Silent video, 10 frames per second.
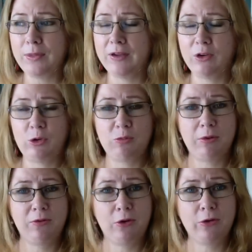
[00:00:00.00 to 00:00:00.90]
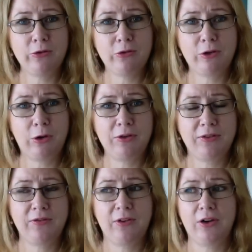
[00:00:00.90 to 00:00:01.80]
If you watch my vlogs, you'll know I
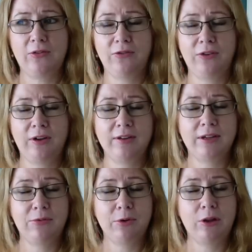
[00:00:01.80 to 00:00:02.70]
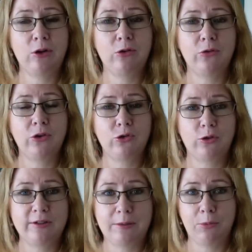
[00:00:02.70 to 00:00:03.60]
was suffering a lot of
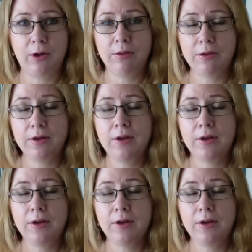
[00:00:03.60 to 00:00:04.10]
shortness of breath.